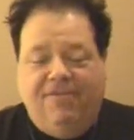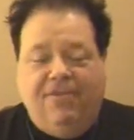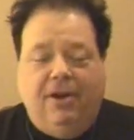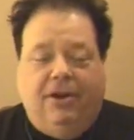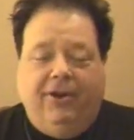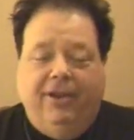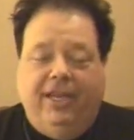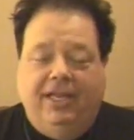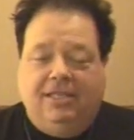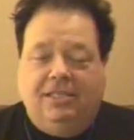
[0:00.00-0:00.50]

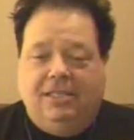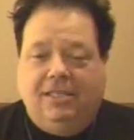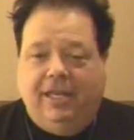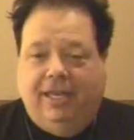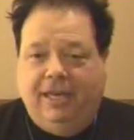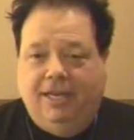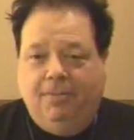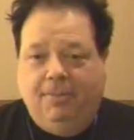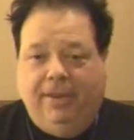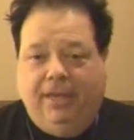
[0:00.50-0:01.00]
very
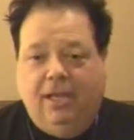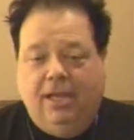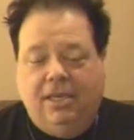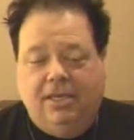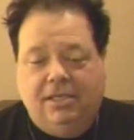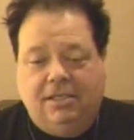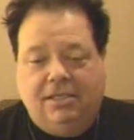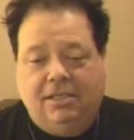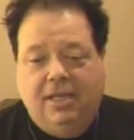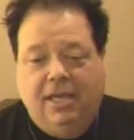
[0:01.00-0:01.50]
excited
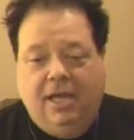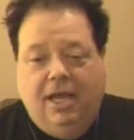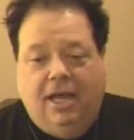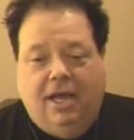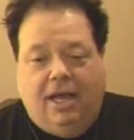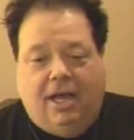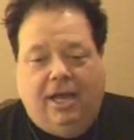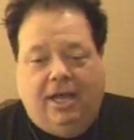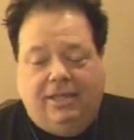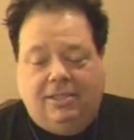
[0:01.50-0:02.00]
because
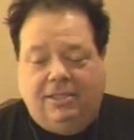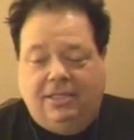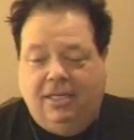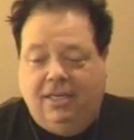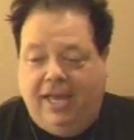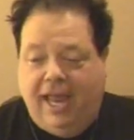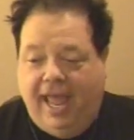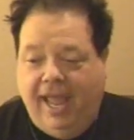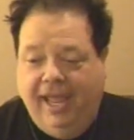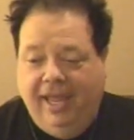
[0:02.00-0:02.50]

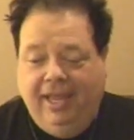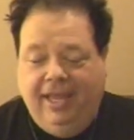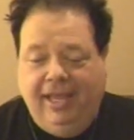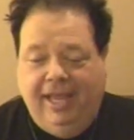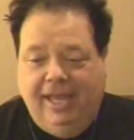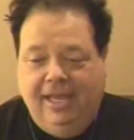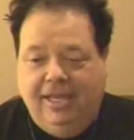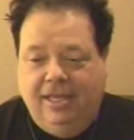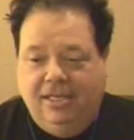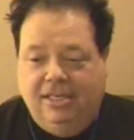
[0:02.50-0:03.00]
today
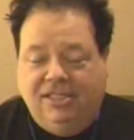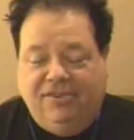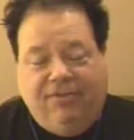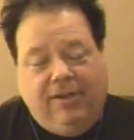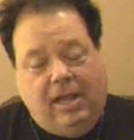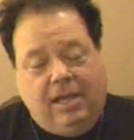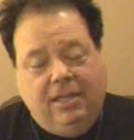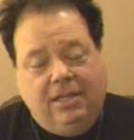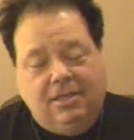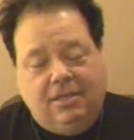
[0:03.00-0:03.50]
is
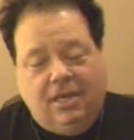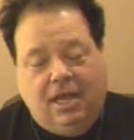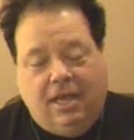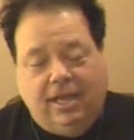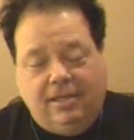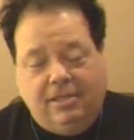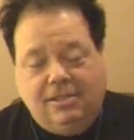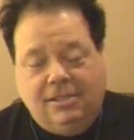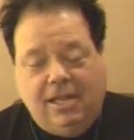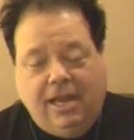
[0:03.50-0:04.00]

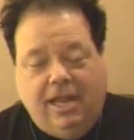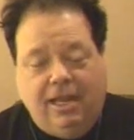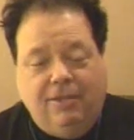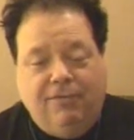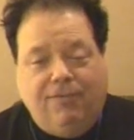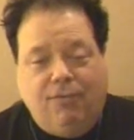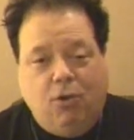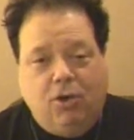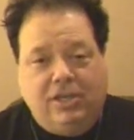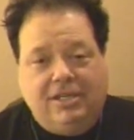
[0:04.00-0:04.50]
Valentine's Day,
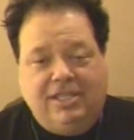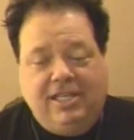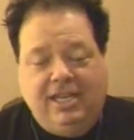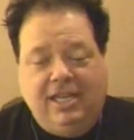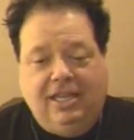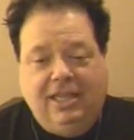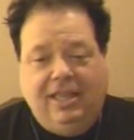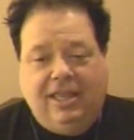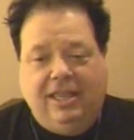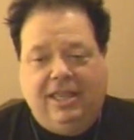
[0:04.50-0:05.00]
the
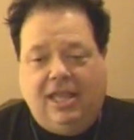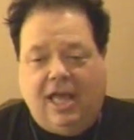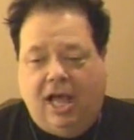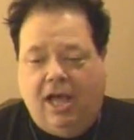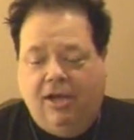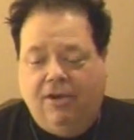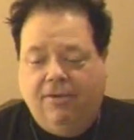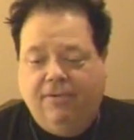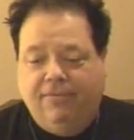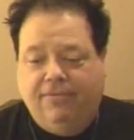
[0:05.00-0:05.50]
14th
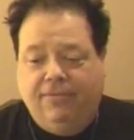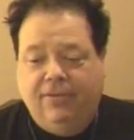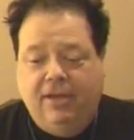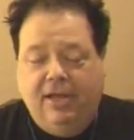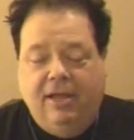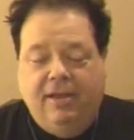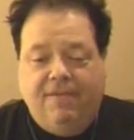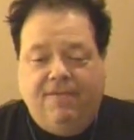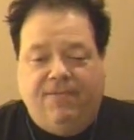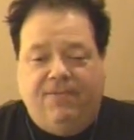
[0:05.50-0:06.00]
of
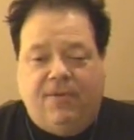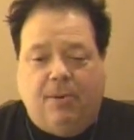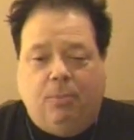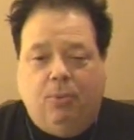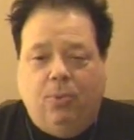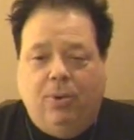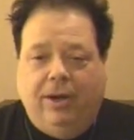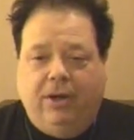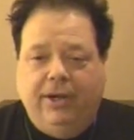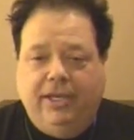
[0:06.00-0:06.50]

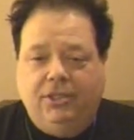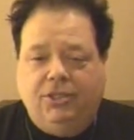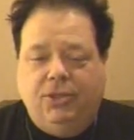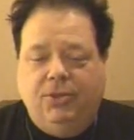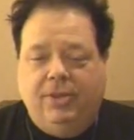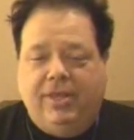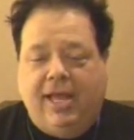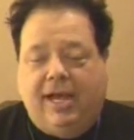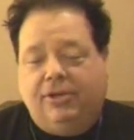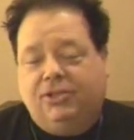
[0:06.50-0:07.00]
February
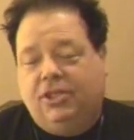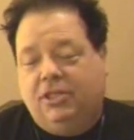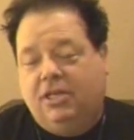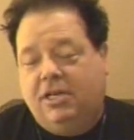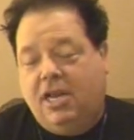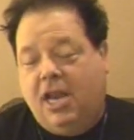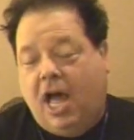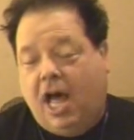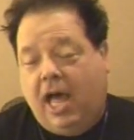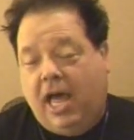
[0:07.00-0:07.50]

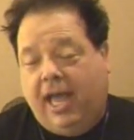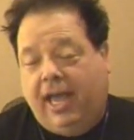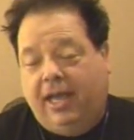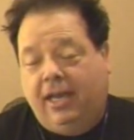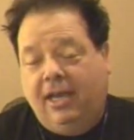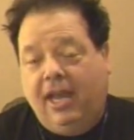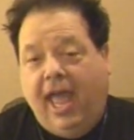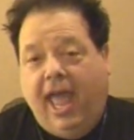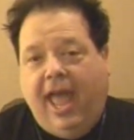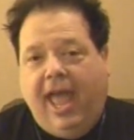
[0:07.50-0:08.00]

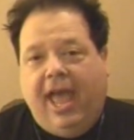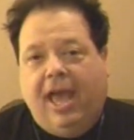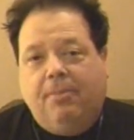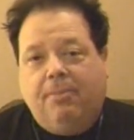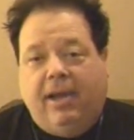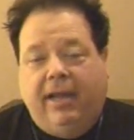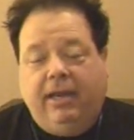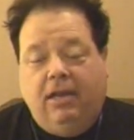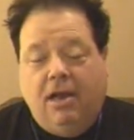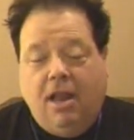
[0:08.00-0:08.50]
2009,
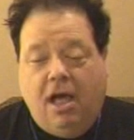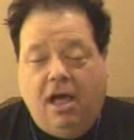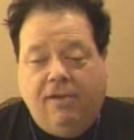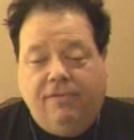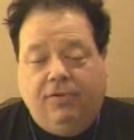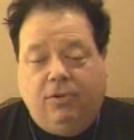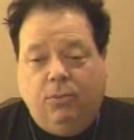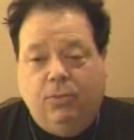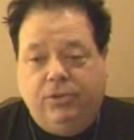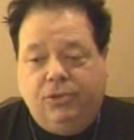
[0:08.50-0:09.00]
and my
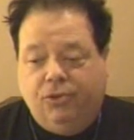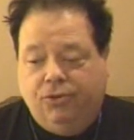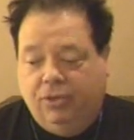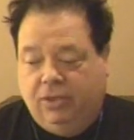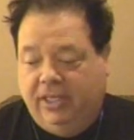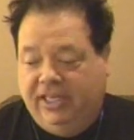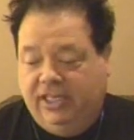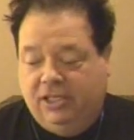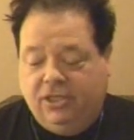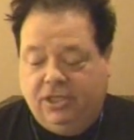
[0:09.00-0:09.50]
novel was
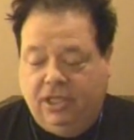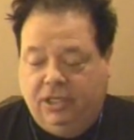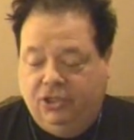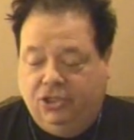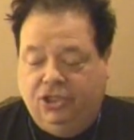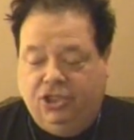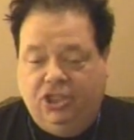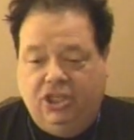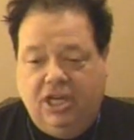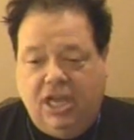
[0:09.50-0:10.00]
released
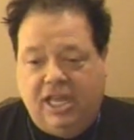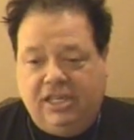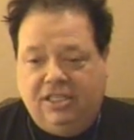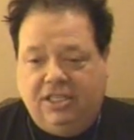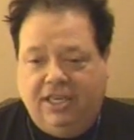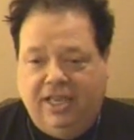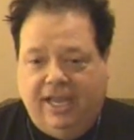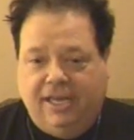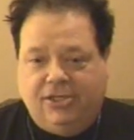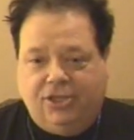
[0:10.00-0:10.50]

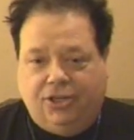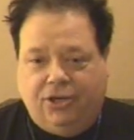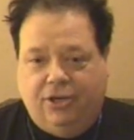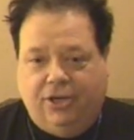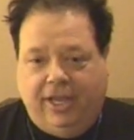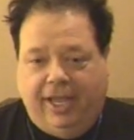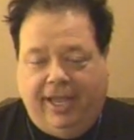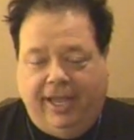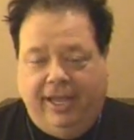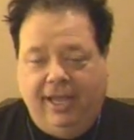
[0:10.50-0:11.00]
just
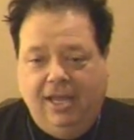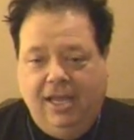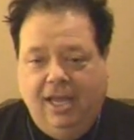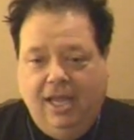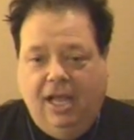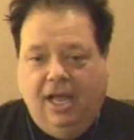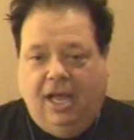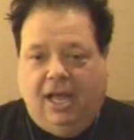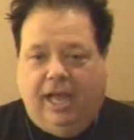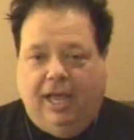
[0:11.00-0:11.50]
yesterday.
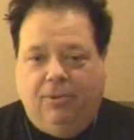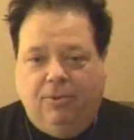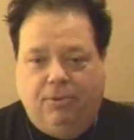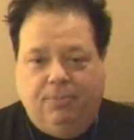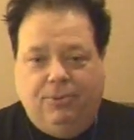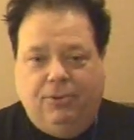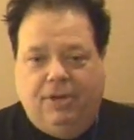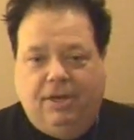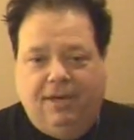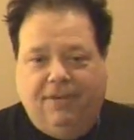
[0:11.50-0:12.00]
I
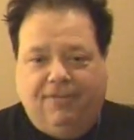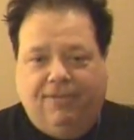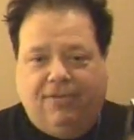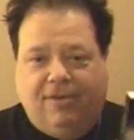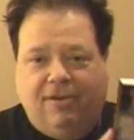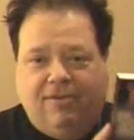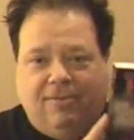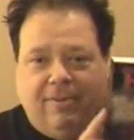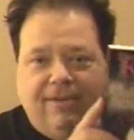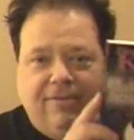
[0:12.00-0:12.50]
will put it in
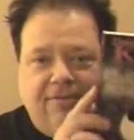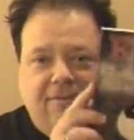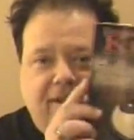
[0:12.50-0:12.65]
front of my